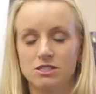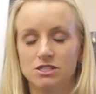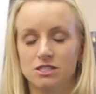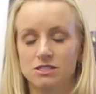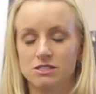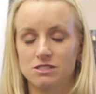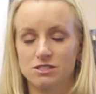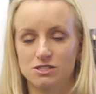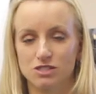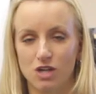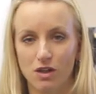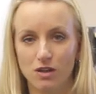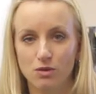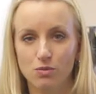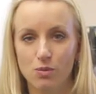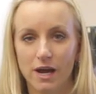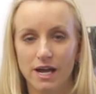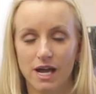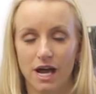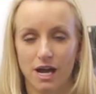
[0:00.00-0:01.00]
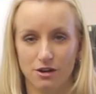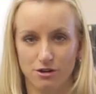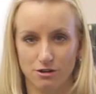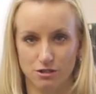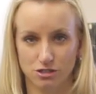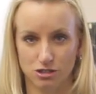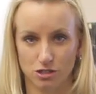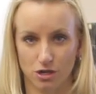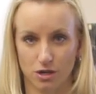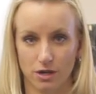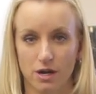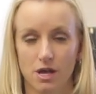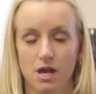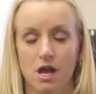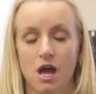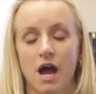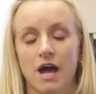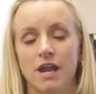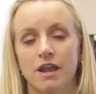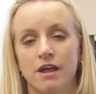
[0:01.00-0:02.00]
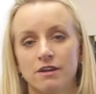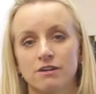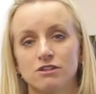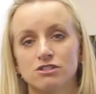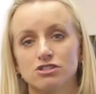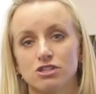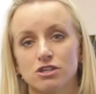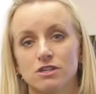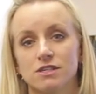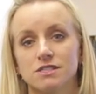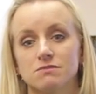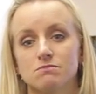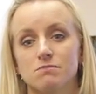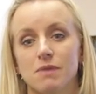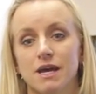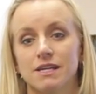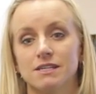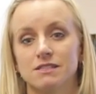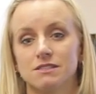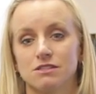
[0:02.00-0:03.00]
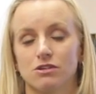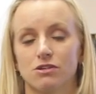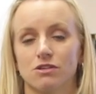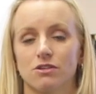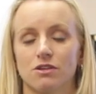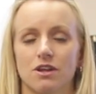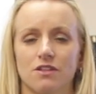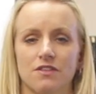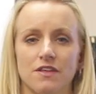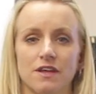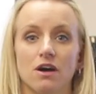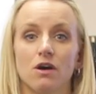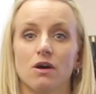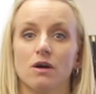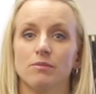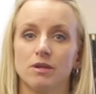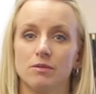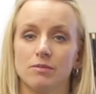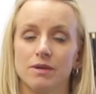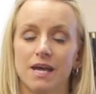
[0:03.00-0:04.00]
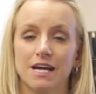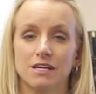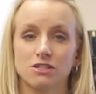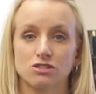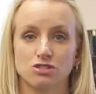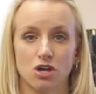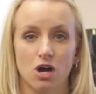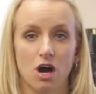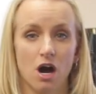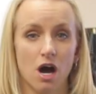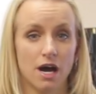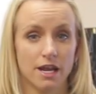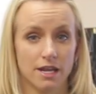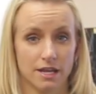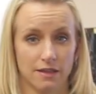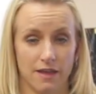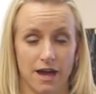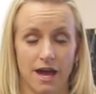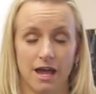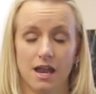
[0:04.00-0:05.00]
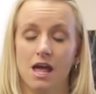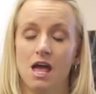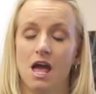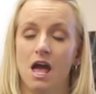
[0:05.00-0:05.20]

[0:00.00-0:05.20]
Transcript: Just a solid white undershirt. An undershirt is meant, you're going to think, oh, I'm going to be extra hot in that.